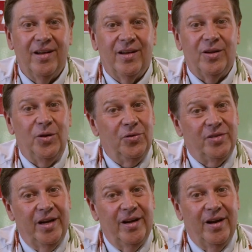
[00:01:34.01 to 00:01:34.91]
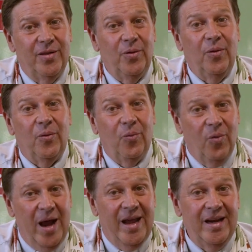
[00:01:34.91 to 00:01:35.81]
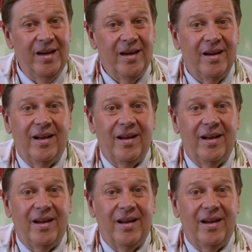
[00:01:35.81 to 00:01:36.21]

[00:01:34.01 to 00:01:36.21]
used in another way,